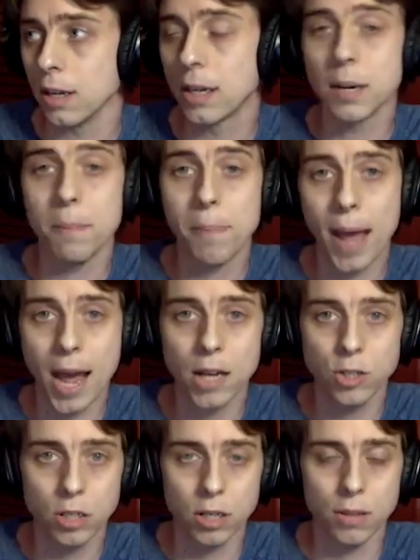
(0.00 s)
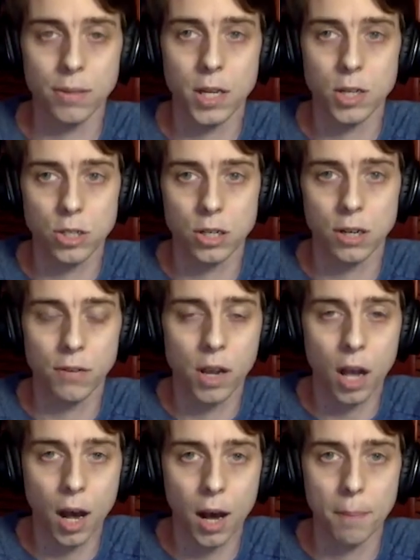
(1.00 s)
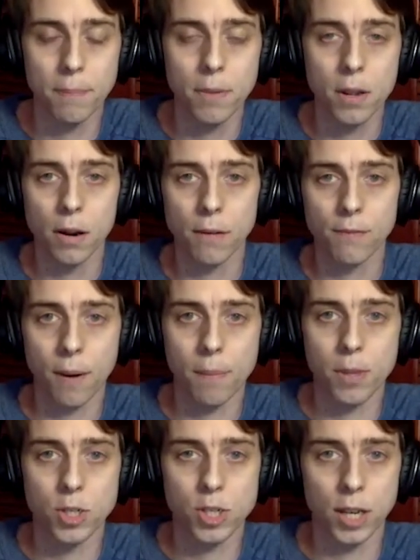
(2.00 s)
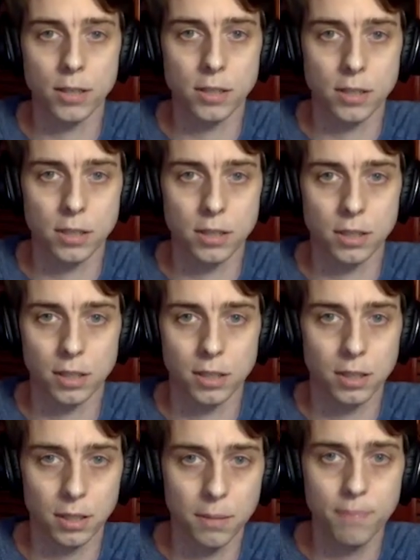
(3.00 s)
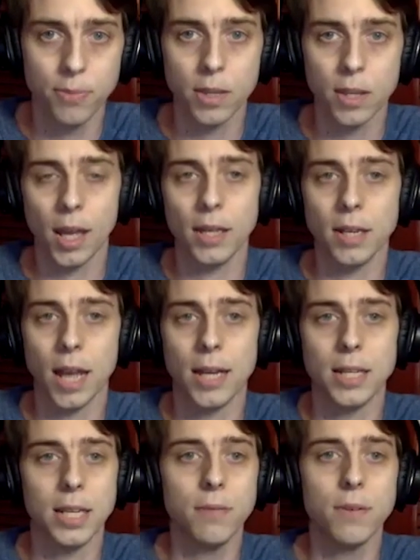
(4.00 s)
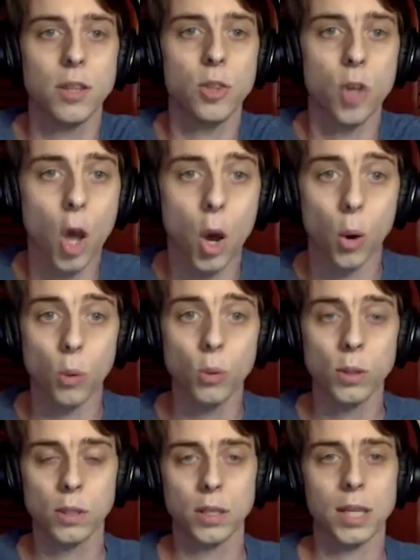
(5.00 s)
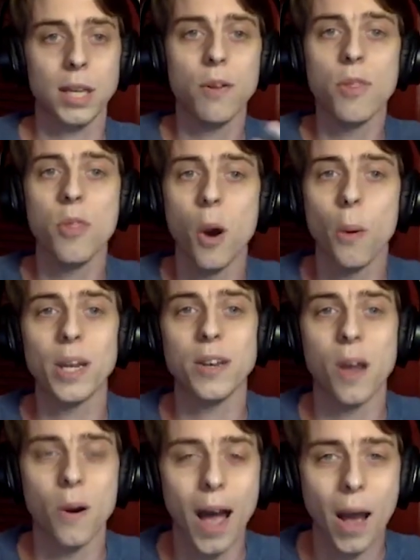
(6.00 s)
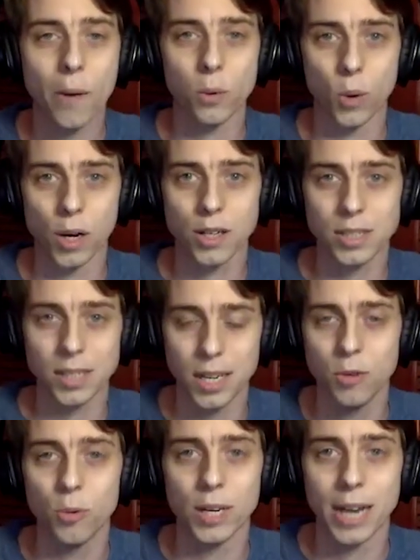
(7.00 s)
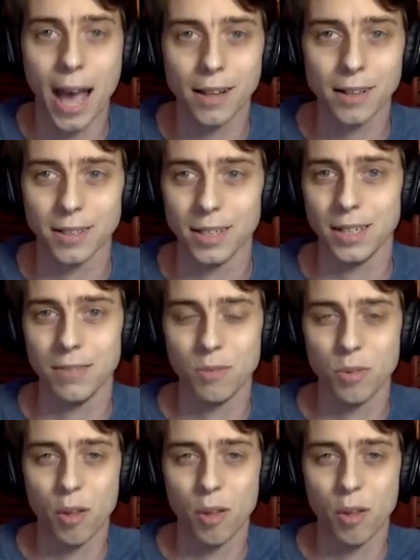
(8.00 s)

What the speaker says: compassion that should have come from the justice system. And even though we know how it works in reality, and even